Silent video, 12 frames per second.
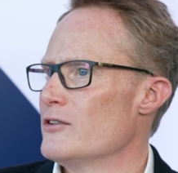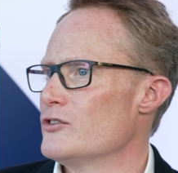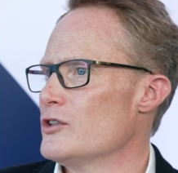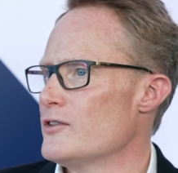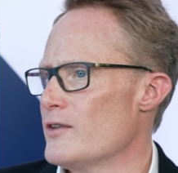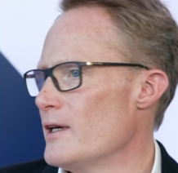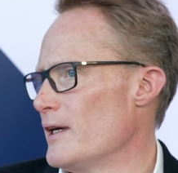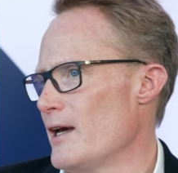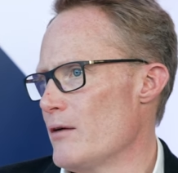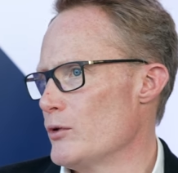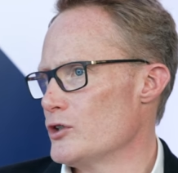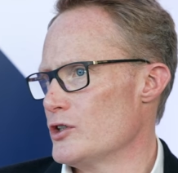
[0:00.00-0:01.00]
just think
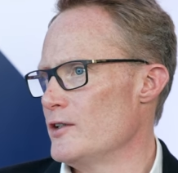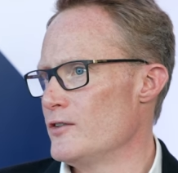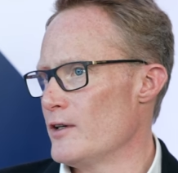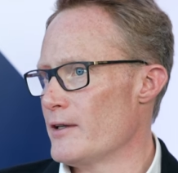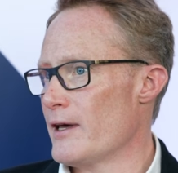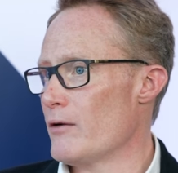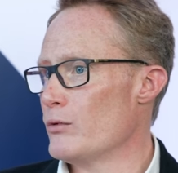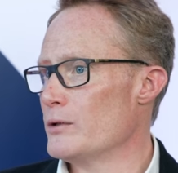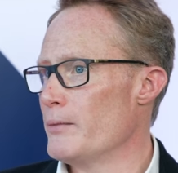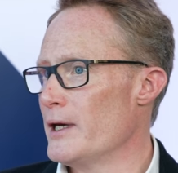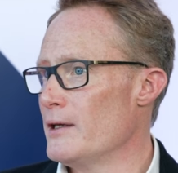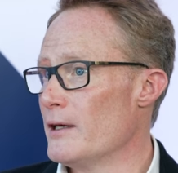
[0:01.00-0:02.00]
how much easier that
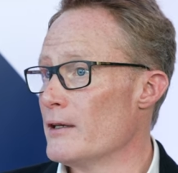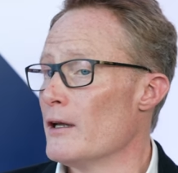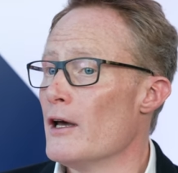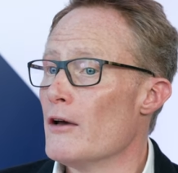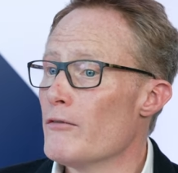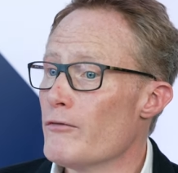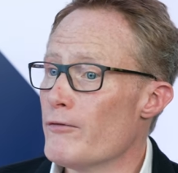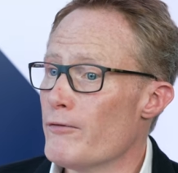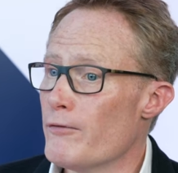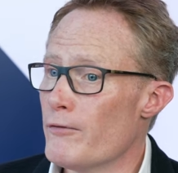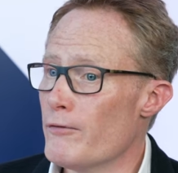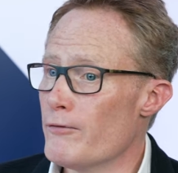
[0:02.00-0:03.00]
would make it
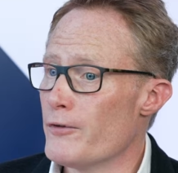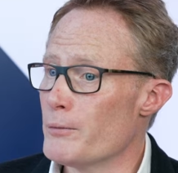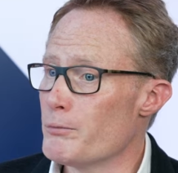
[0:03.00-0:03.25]
for